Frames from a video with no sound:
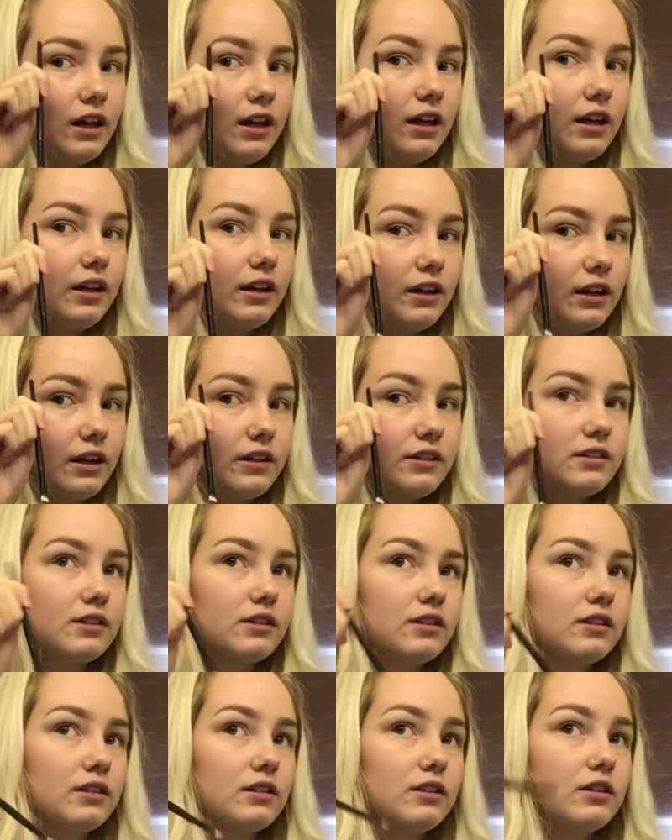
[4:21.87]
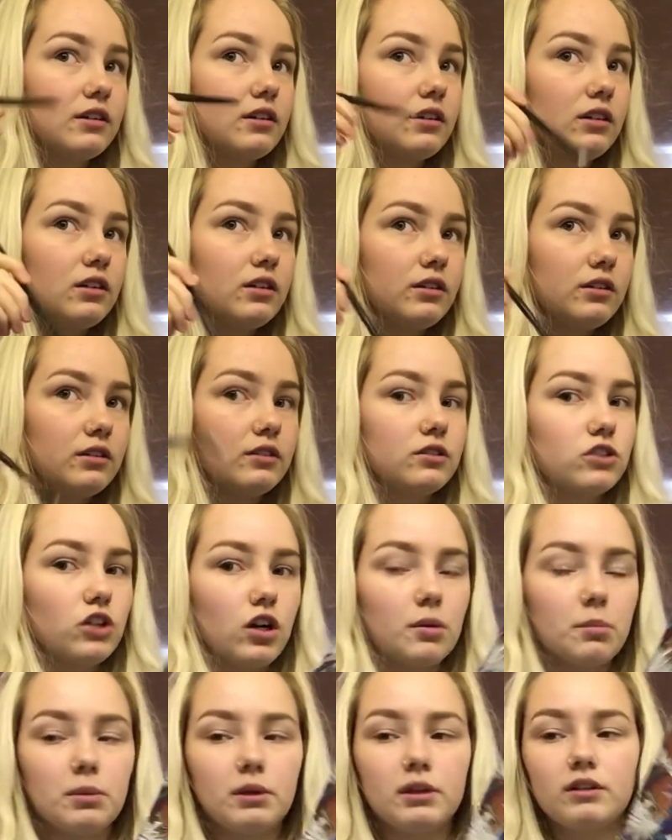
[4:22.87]
end nice and
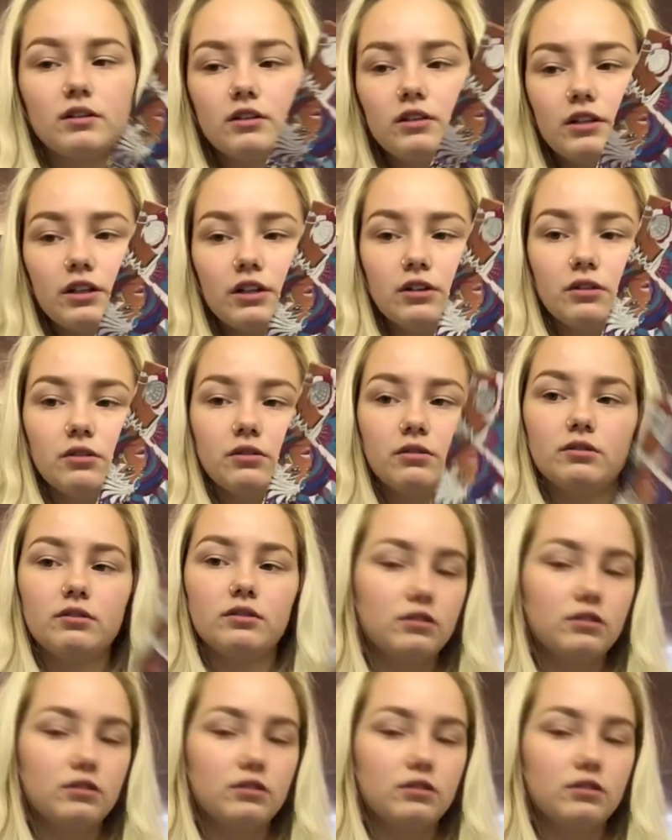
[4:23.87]
sharp and,